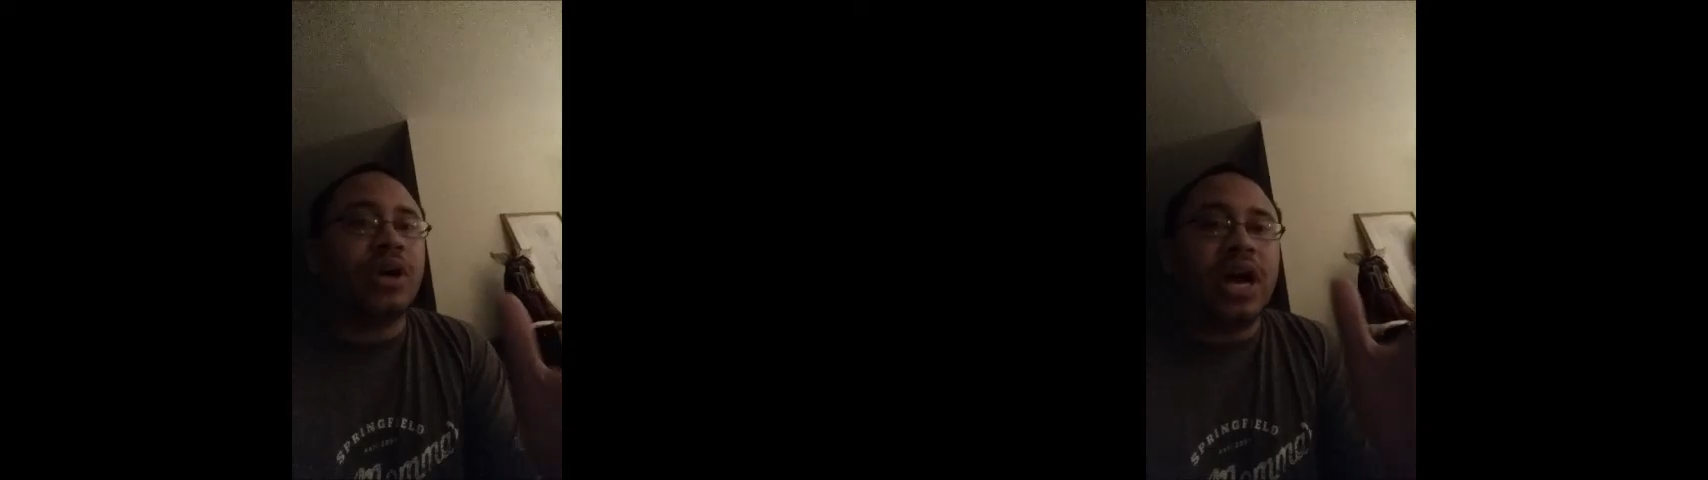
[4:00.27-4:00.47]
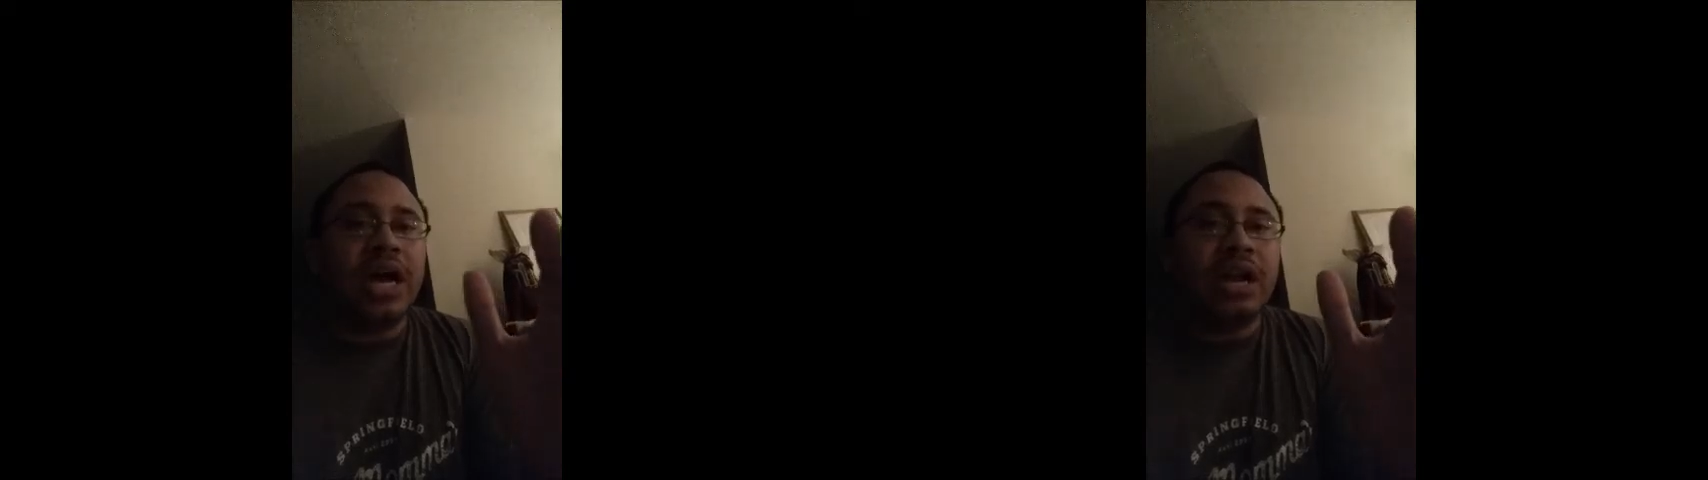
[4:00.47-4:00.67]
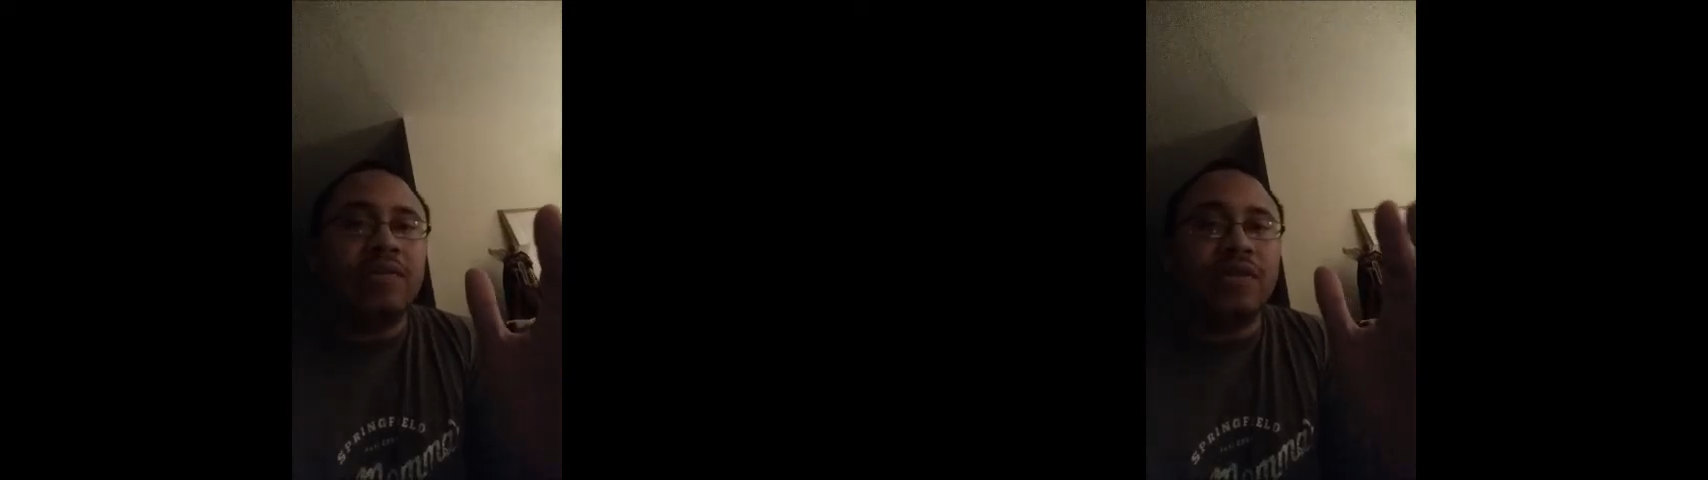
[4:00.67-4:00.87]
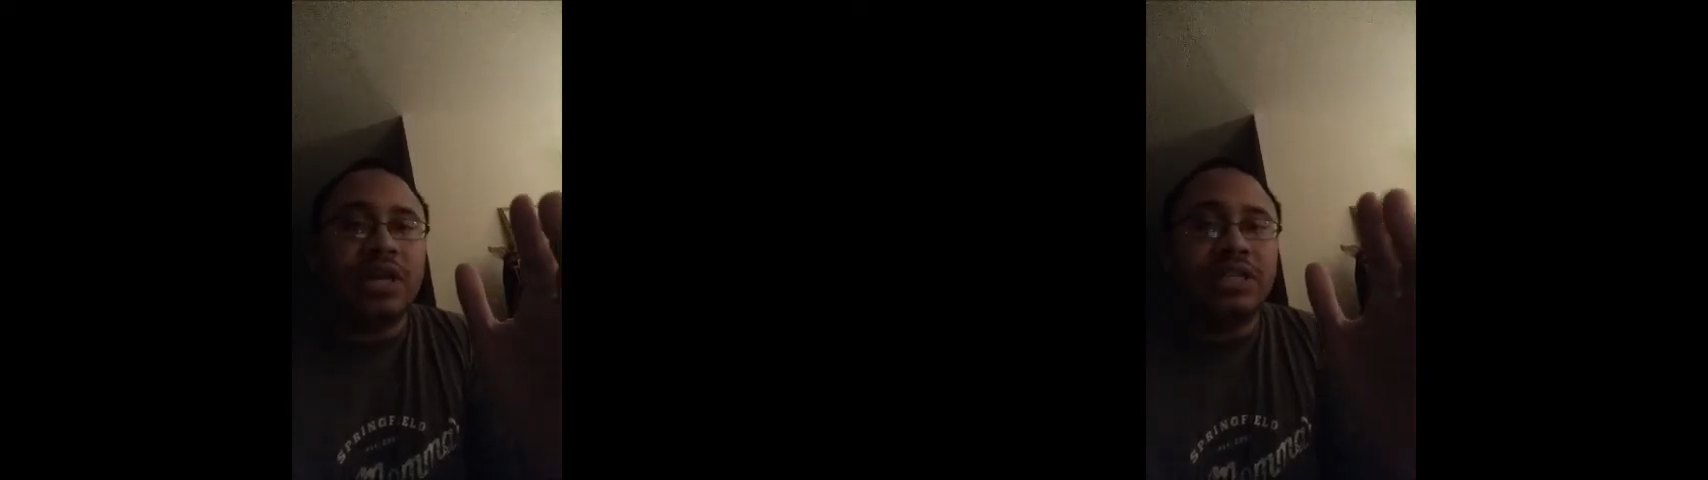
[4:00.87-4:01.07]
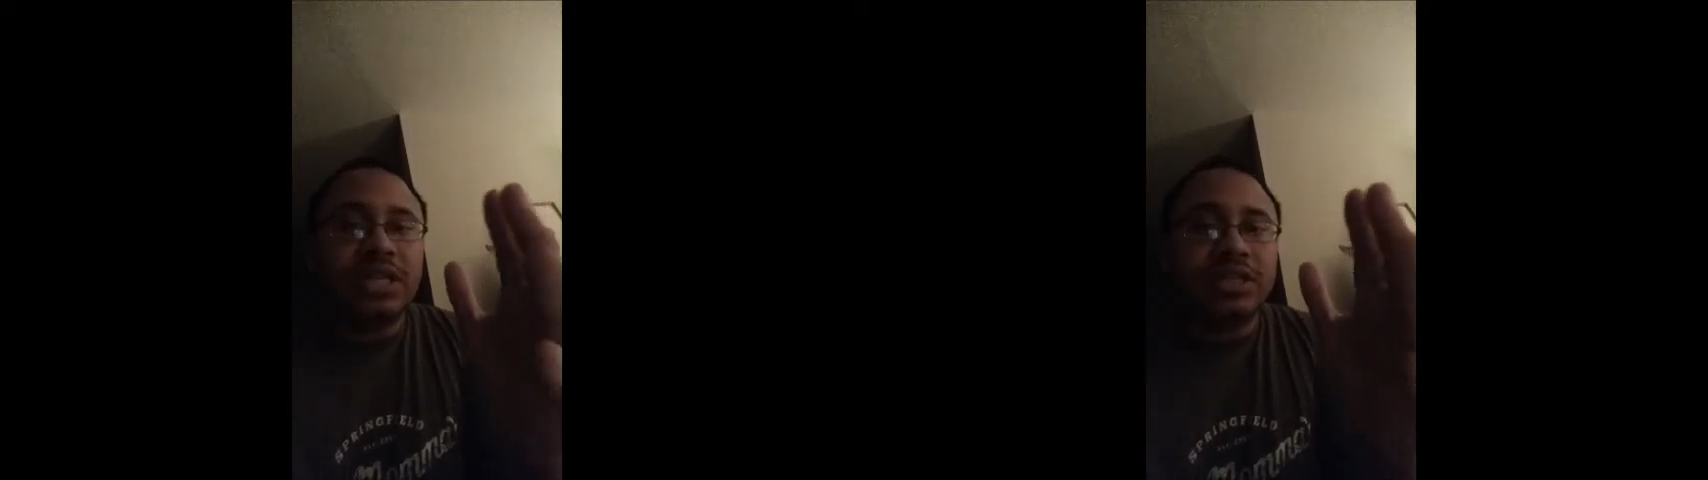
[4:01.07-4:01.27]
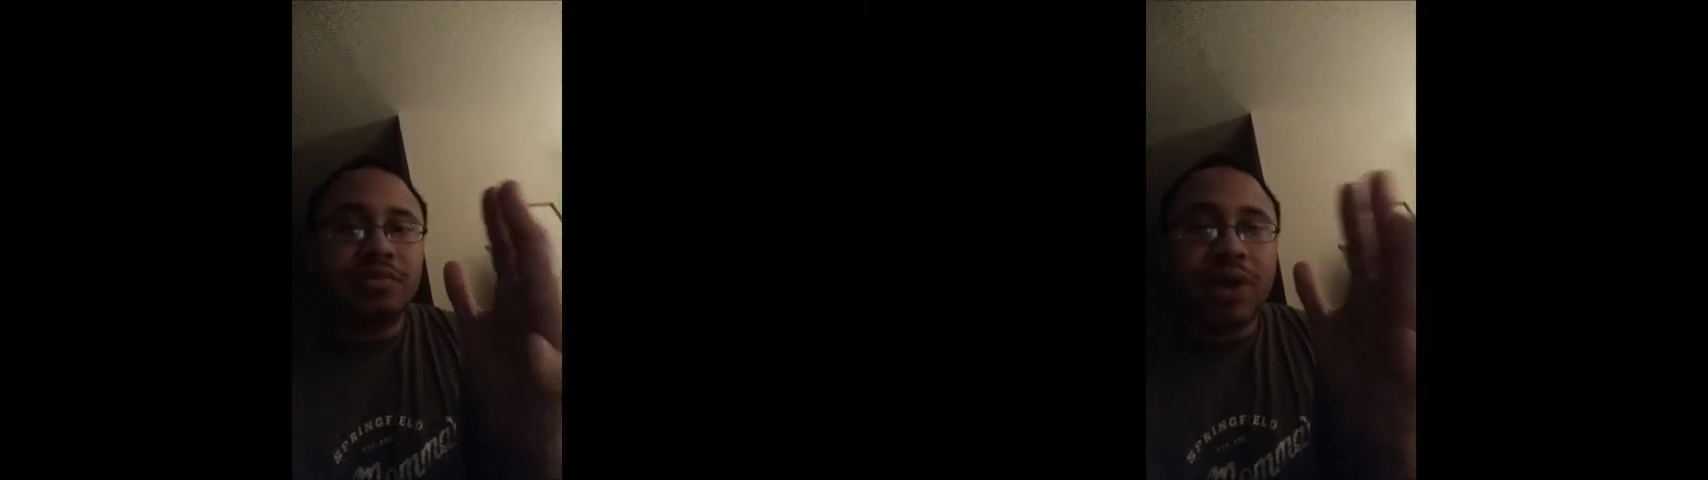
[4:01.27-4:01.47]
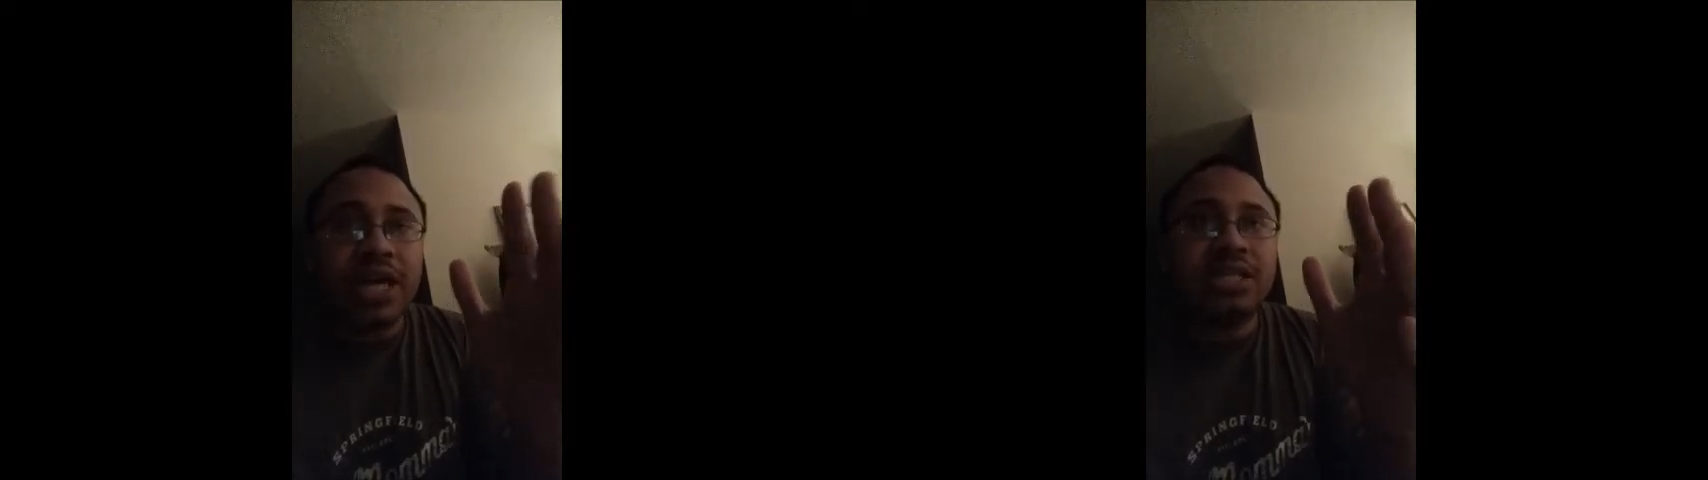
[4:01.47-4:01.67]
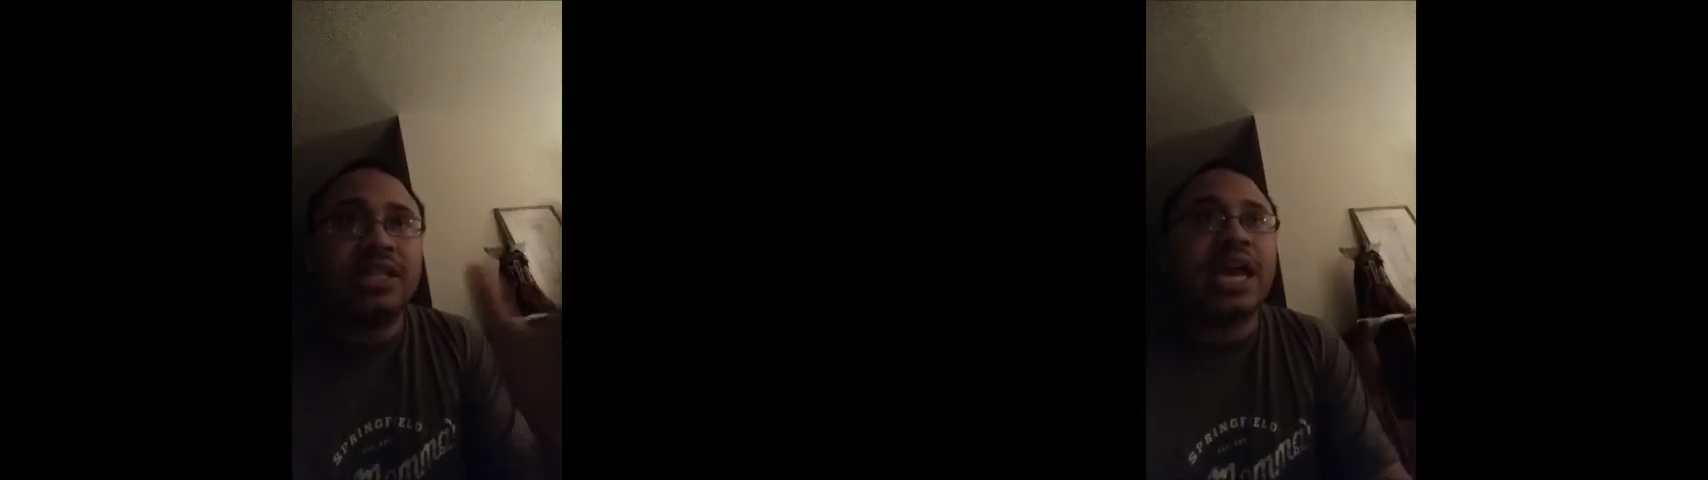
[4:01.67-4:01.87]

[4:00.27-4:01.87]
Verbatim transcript: kind of is his best